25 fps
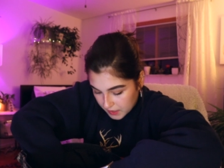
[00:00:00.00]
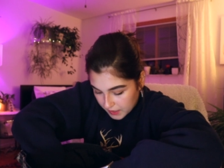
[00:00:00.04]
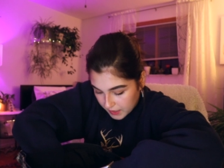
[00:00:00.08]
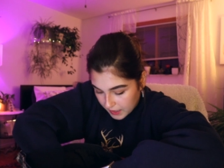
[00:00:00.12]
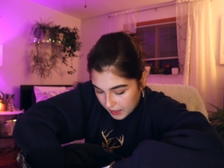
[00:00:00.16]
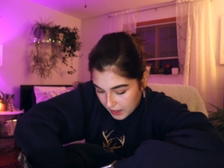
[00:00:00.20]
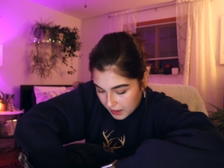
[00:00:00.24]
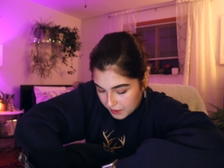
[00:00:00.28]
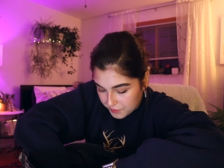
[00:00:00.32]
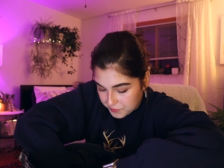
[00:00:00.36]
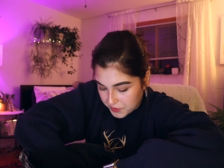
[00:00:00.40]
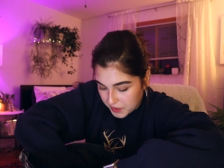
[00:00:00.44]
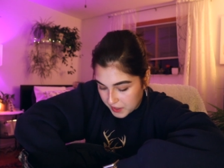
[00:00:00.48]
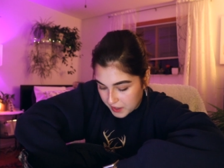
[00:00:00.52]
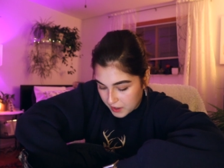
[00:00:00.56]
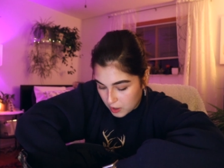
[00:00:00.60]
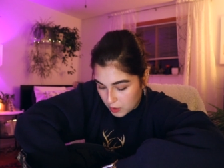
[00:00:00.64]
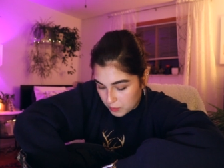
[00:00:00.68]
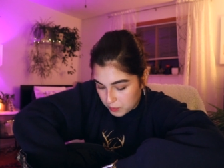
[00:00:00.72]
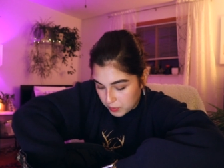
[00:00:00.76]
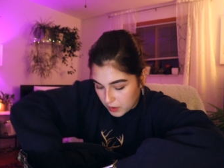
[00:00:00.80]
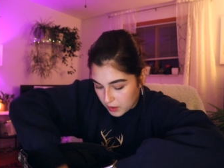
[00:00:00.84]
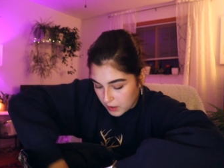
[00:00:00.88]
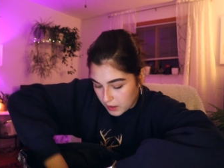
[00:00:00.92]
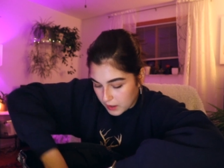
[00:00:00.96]
I have
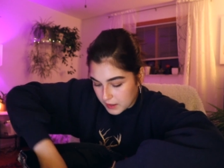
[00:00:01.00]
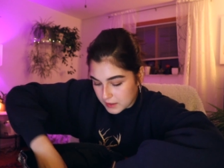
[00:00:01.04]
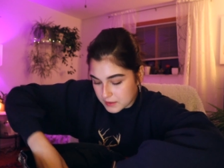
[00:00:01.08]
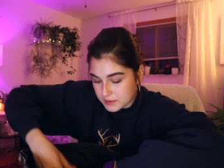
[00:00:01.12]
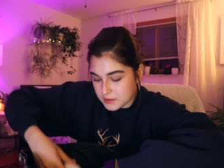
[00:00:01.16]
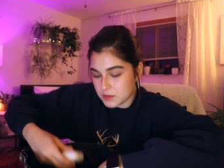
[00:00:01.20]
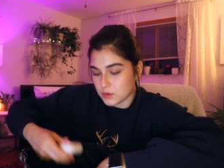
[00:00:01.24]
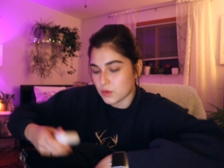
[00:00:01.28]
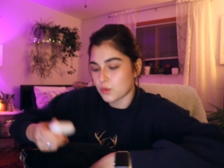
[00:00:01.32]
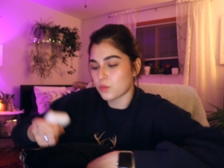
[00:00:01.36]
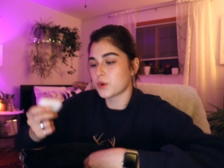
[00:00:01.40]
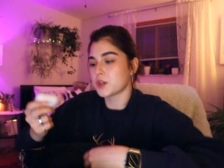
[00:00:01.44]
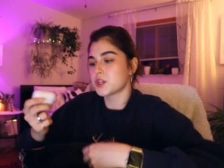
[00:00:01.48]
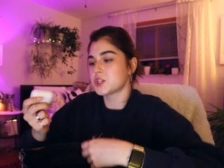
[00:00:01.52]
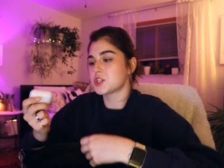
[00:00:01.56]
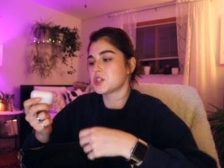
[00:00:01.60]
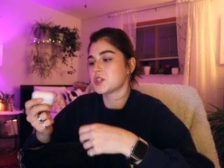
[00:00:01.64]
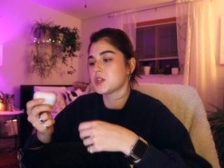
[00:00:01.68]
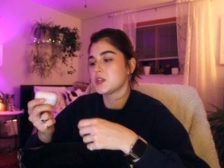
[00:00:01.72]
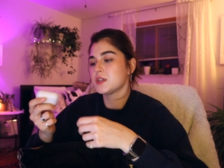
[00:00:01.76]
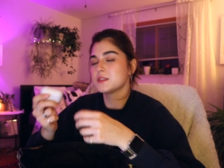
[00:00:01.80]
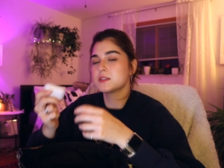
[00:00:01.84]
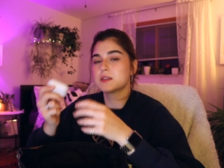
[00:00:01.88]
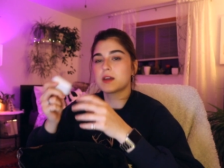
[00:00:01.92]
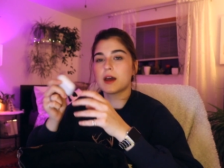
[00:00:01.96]
AirPods,
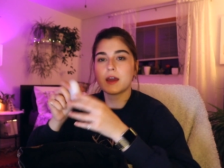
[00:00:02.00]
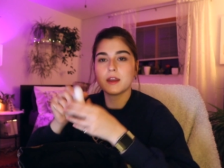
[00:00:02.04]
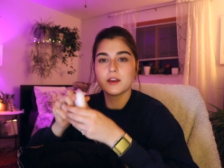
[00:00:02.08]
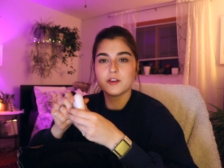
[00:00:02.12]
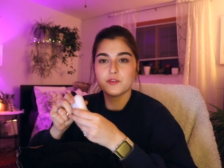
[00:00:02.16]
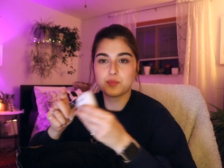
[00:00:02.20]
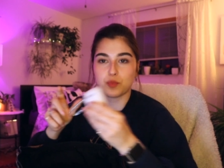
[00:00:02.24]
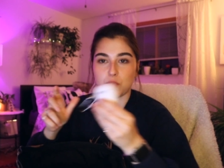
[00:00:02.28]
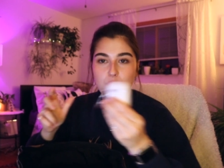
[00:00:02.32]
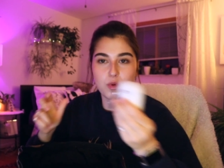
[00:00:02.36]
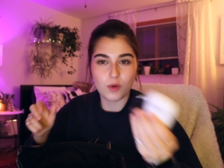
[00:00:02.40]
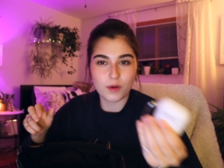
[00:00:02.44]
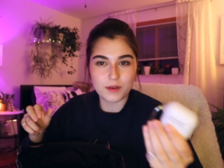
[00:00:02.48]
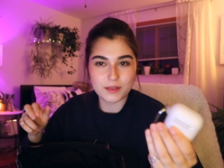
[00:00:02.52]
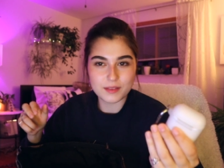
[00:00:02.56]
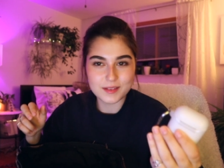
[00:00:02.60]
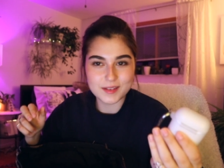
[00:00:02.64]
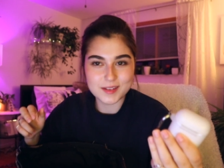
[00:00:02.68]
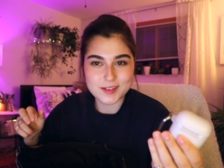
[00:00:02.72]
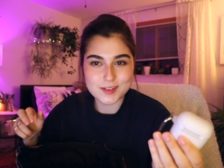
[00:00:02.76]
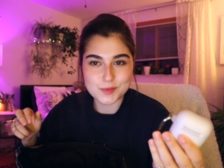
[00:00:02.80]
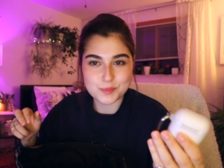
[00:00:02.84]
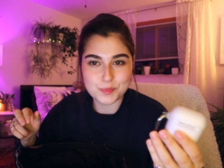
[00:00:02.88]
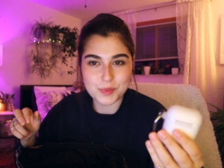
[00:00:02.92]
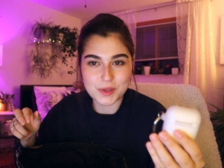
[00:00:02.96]
which is kind of
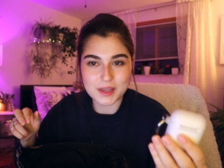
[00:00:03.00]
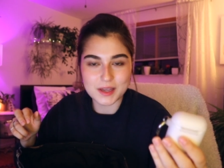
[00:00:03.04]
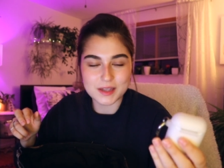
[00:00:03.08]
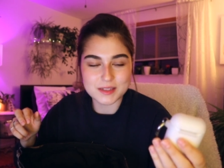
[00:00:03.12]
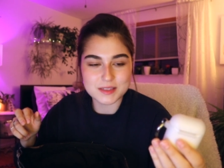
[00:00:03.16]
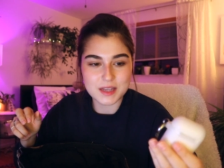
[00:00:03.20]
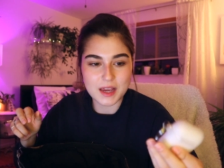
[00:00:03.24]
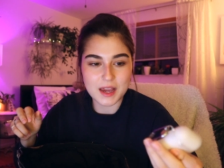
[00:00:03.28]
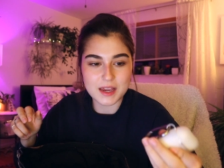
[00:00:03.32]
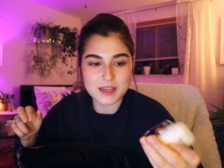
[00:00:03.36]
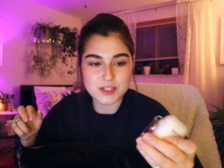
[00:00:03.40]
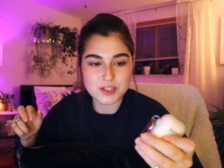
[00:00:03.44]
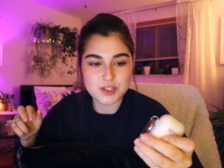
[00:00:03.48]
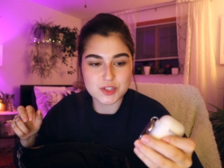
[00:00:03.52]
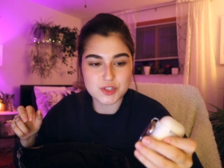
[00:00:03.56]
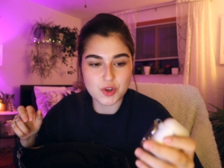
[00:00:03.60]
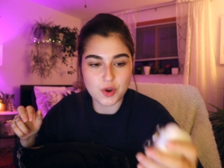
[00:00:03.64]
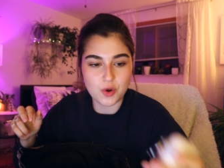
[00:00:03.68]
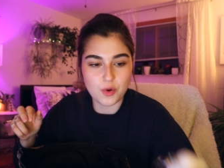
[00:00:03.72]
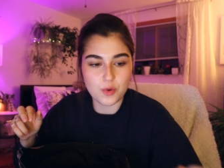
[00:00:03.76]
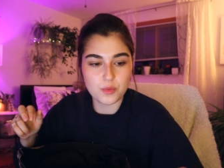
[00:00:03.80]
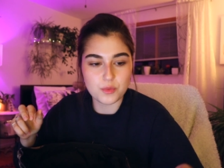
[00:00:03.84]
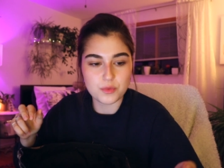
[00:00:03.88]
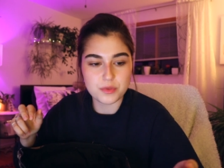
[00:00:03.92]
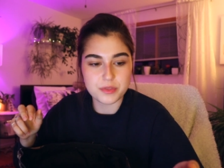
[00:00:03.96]
pointless because I
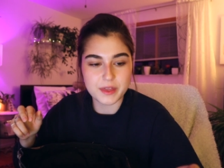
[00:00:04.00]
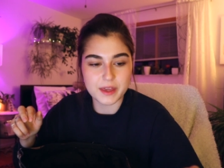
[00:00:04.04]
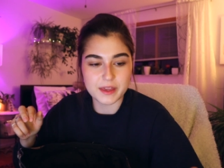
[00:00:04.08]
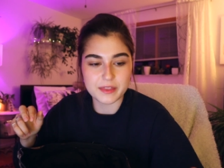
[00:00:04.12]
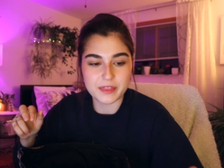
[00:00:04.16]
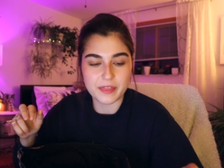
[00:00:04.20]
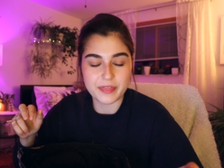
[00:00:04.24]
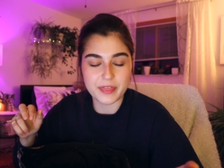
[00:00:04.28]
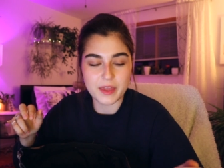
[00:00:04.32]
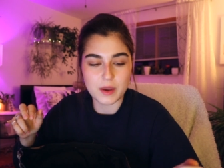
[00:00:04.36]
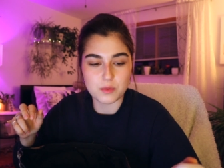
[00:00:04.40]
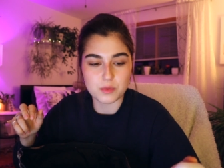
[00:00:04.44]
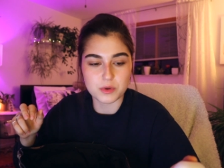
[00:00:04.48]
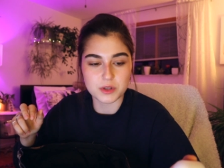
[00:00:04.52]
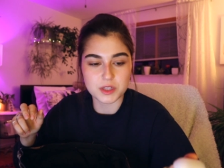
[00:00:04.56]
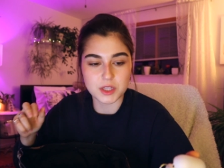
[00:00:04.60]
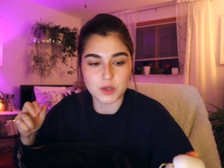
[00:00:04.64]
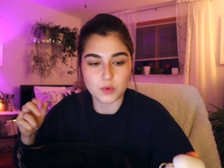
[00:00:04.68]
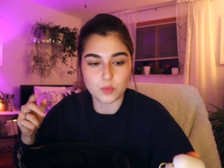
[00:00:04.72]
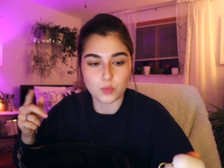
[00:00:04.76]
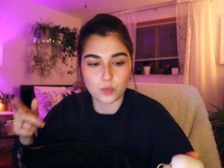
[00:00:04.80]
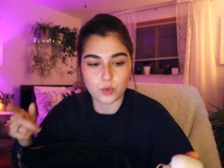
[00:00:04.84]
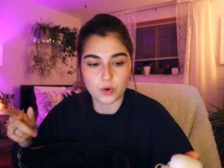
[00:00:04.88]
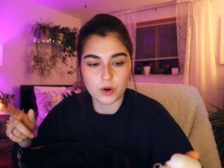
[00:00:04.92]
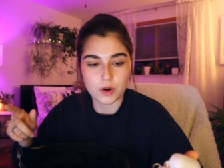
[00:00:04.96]
don't think that they
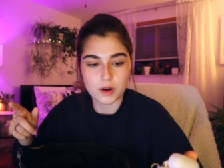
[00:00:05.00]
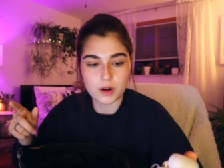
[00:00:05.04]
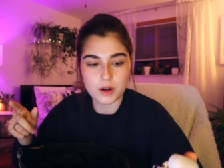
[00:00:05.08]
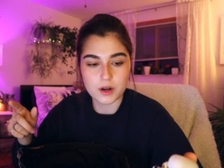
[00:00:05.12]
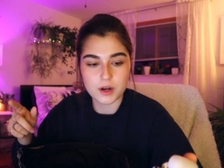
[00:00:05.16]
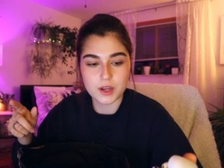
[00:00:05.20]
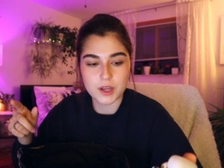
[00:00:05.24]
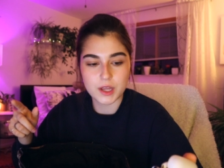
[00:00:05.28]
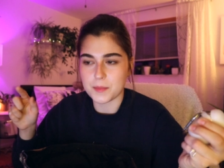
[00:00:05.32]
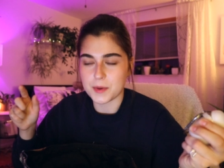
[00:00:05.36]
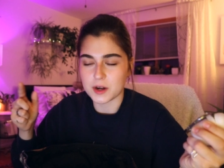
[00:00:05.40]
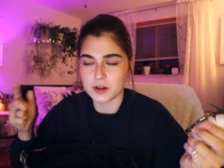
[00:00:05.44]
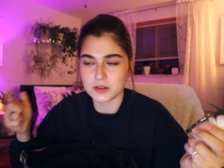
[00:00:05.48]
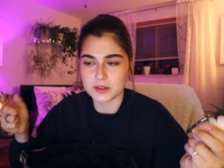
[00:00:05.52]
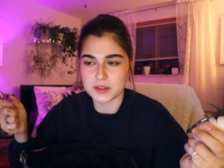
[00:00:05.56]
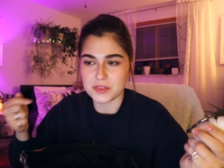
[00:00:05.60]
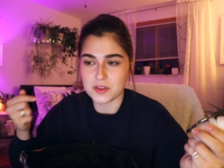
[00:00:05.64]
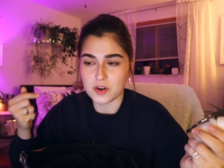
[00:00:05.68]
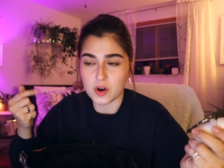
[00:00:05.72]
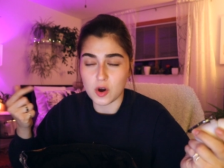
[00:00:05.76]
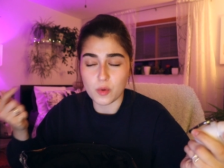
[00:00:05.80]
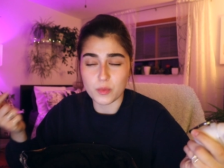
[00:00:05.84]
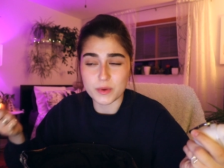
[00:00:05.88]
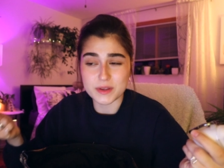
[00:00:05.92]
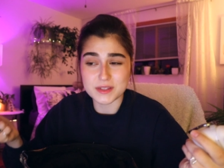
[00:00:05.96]
really work. Apparently
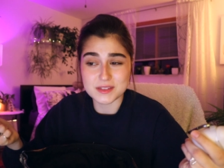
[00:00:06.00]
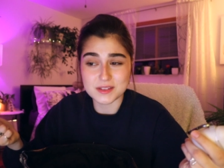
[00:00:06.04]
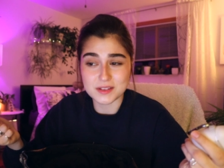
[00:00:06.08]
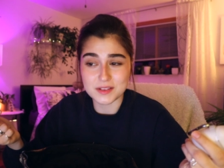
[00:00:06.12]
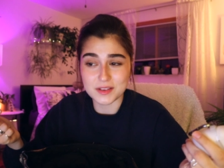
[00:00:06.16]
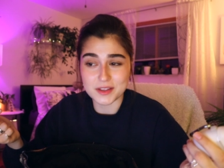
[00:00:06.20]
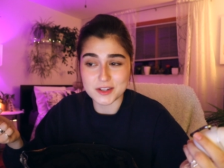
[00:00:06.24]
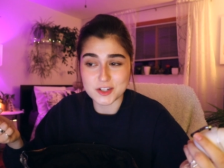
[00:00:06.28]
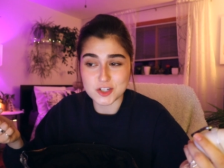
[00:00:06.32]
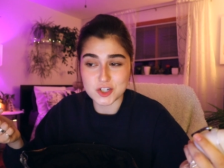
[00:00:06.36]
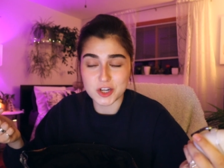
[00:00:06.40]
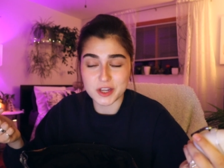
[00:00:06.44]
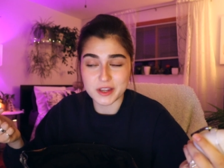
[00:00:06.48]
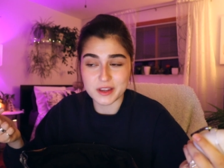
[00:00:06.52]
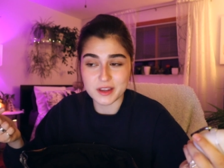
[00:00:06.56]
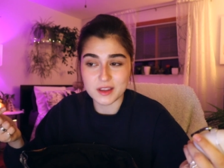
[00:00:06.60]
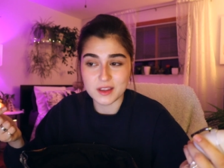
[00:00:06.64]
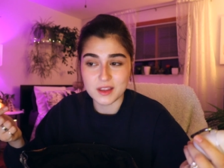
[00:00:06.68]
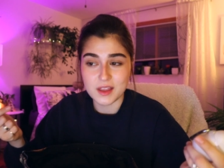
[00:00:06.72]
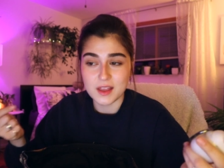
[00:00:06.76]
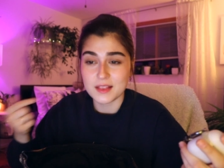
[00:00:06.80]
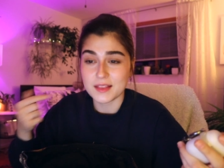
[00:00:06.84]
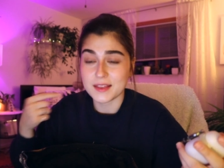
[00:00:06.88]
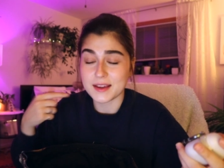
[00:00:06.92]
they're always glitching.